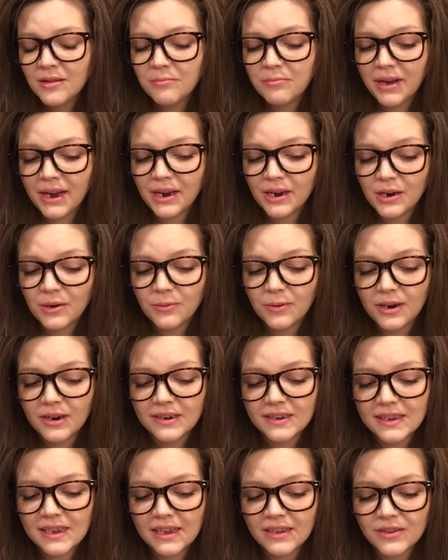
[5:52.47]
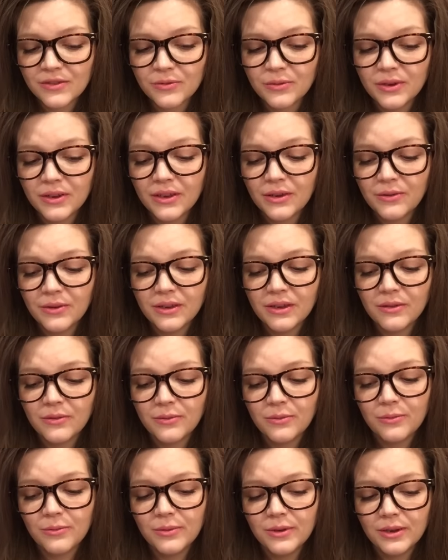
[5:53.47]
by her words. That's really, really,
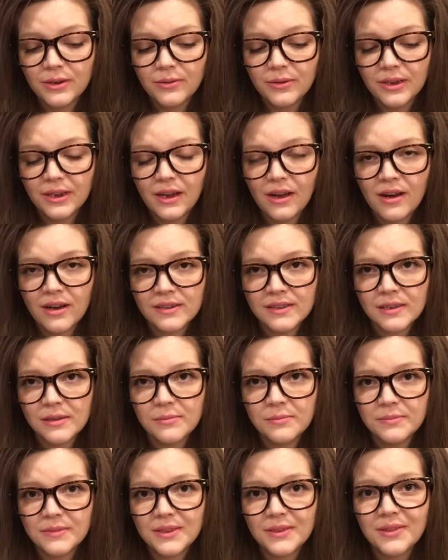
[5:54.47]
really, really awesome.